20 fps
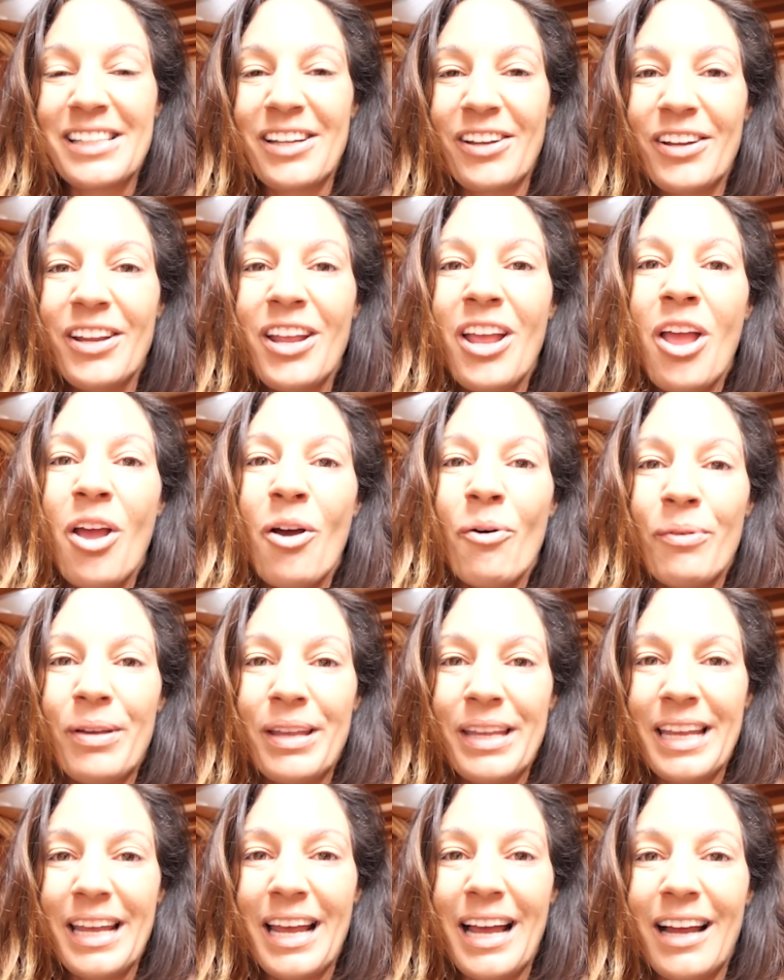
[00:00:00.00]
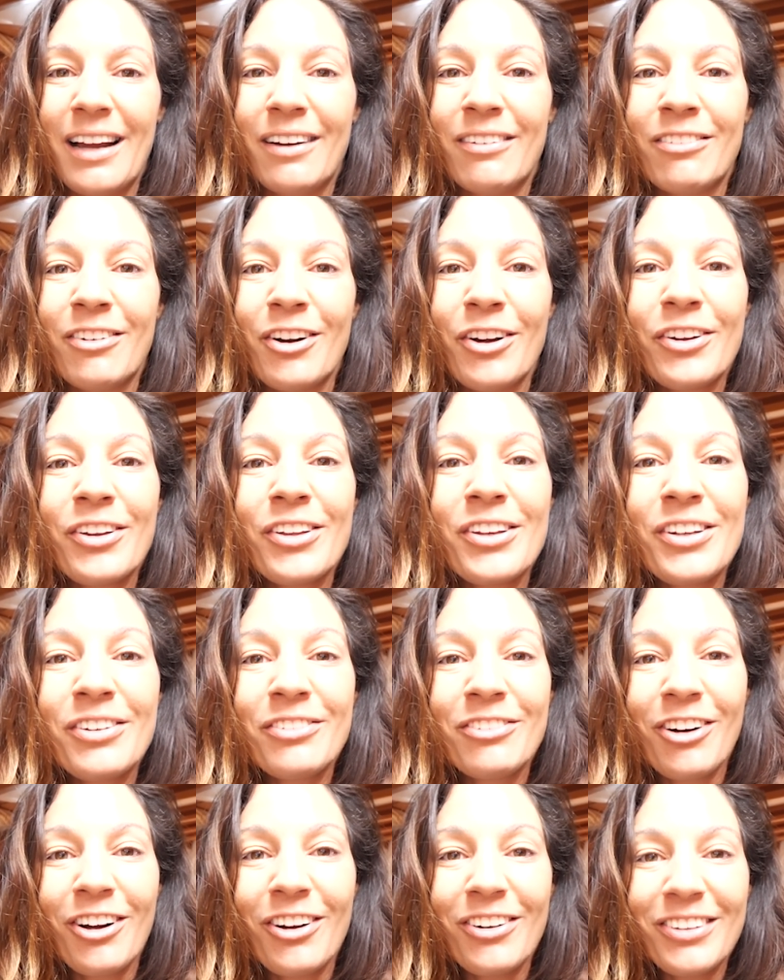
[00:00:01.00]
So we are rocking
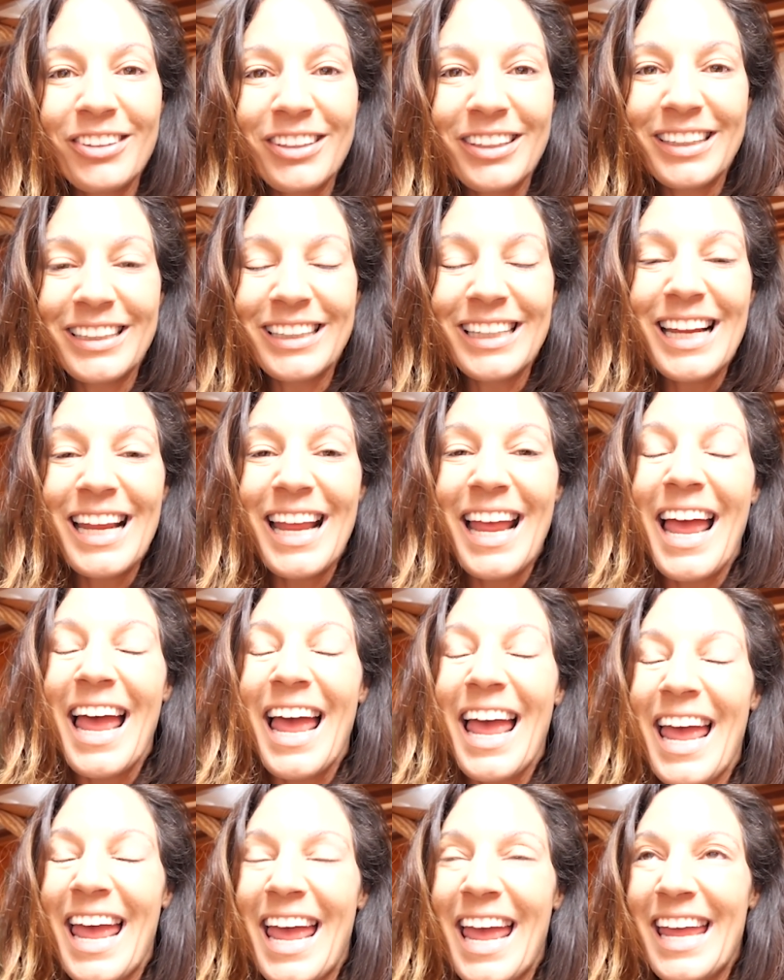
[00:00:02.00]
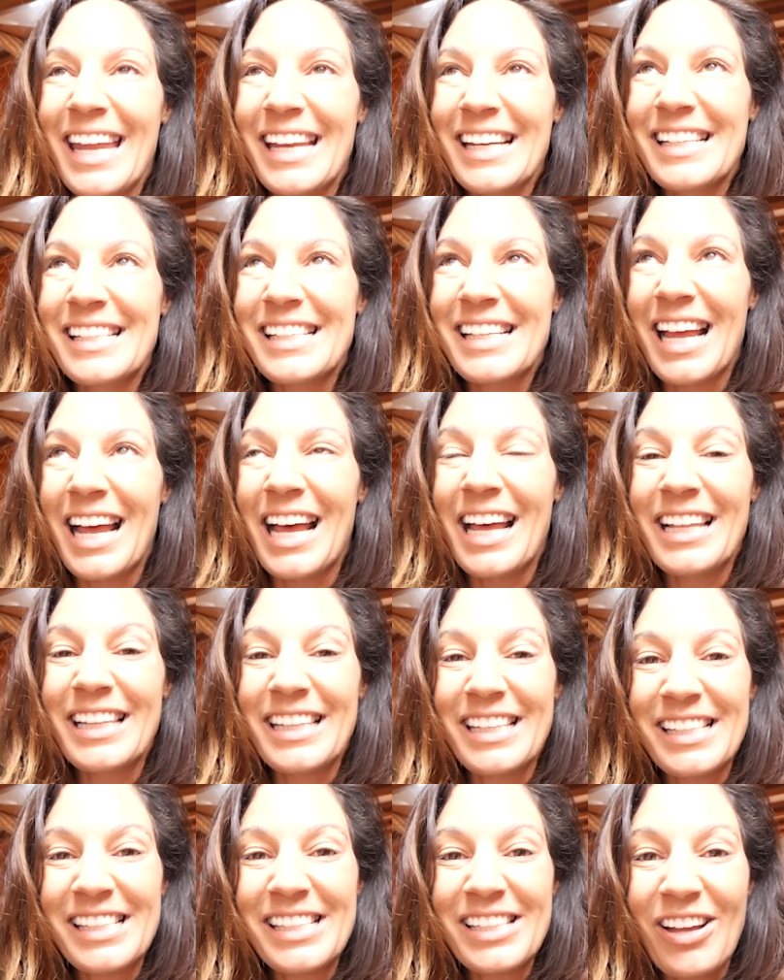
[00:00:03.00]
and rolling and uh,
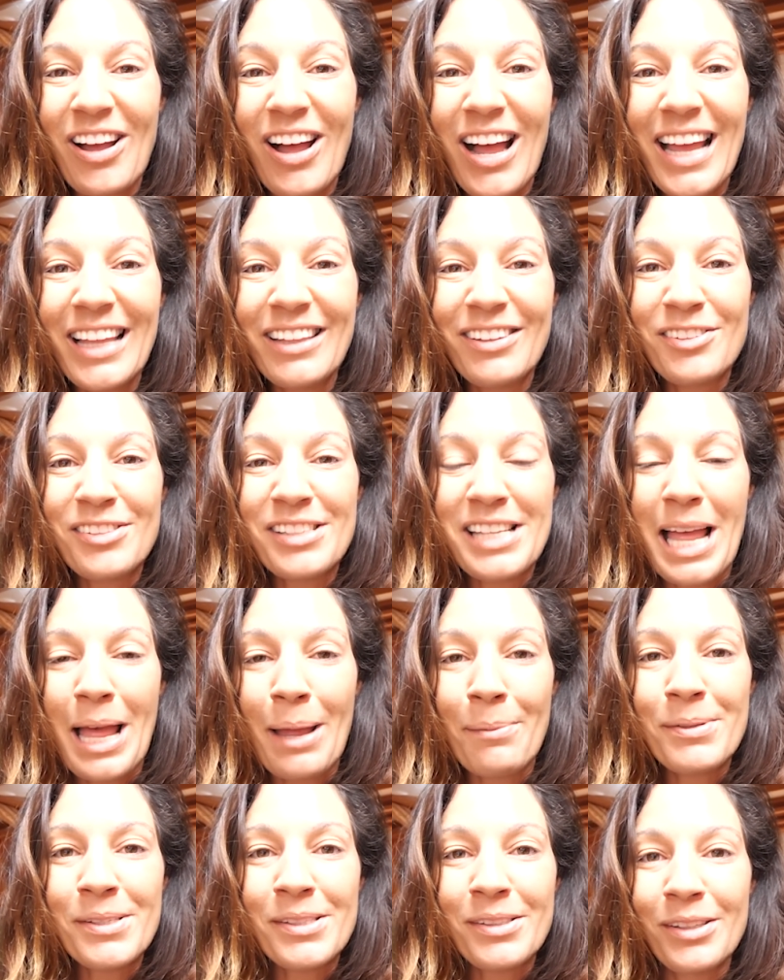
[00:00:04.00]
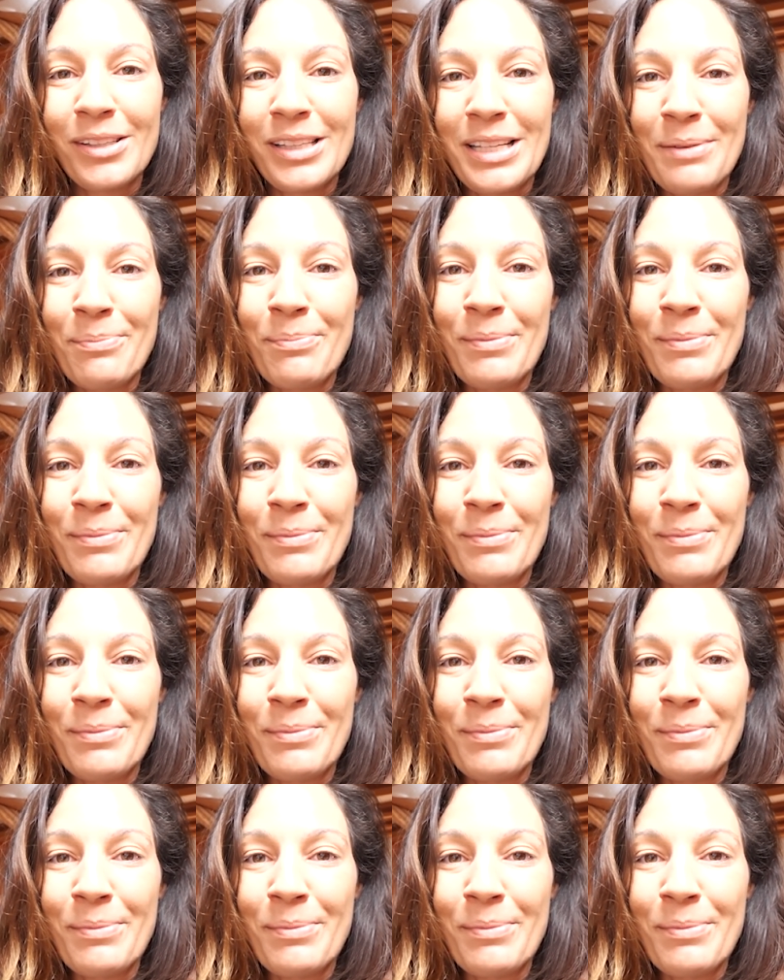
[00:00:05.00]
the sky looks absolutely